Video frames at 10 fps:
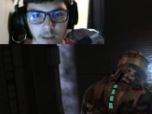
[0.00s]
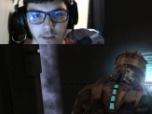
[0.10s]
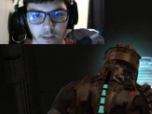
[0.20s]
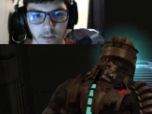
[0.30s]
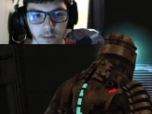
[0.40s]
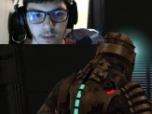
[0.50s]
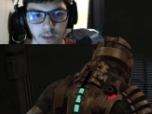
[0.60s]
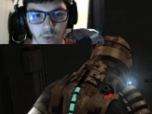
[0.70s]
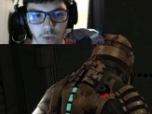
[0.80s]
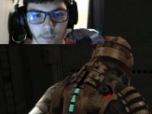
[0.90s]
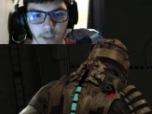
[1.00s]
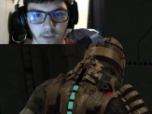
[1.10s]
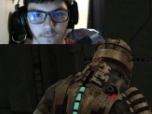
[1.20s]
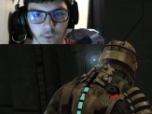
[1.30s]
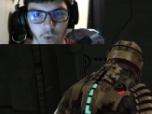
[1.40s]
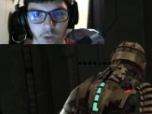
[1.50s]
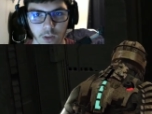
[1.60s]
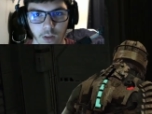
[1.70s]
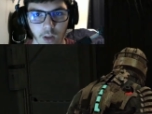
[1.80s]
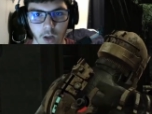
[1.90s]
They gonna come out the floor.
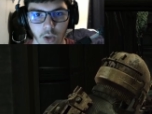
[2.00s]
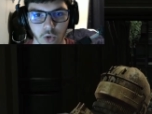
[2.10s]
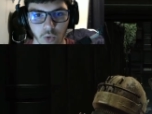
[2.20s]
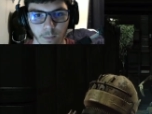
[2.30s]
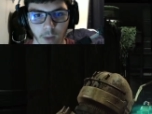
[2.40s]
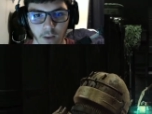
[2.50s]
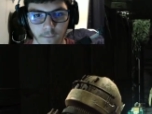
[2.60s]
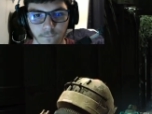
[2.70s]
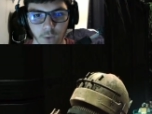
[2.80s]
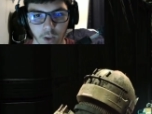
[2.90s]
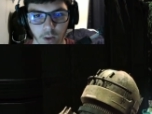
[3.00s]
Oh, you motherfucker.